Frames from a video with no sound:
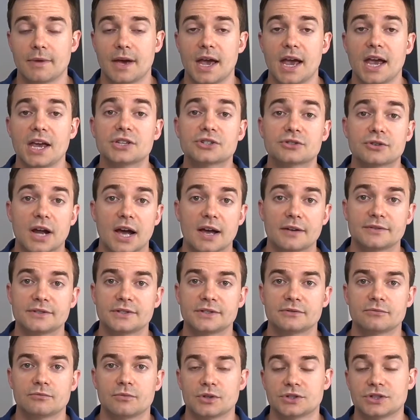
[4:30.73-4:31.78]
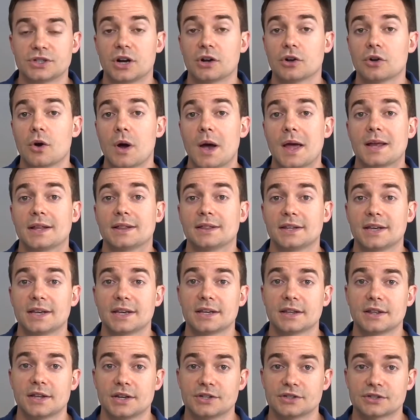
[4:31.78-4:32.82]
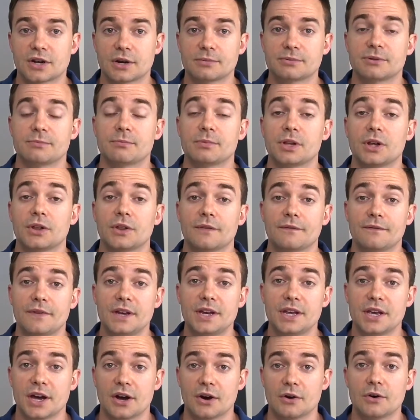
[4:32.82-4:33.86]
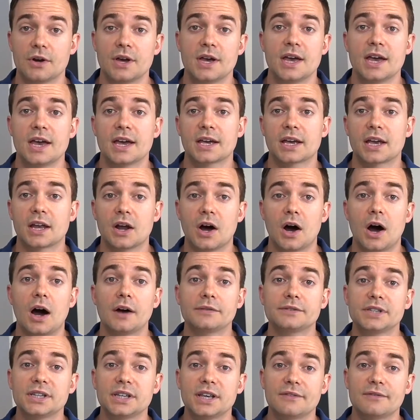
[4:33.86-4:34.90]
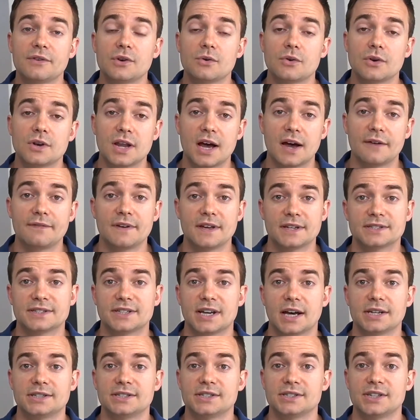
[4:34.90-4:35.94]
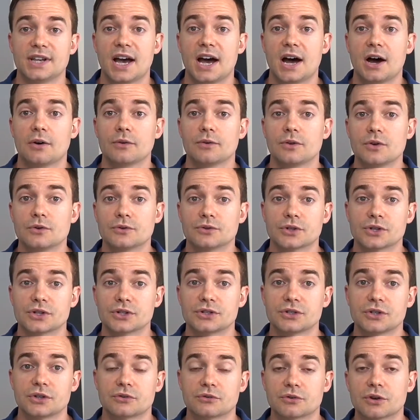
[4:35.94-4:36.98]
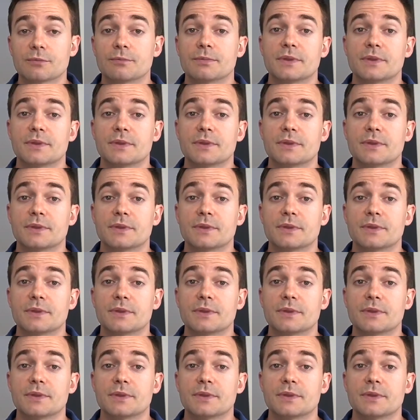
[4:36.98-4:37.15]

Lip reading: Ahrefs, which I'll go ahead and link in the description below the video, can often give you enough insights into how users group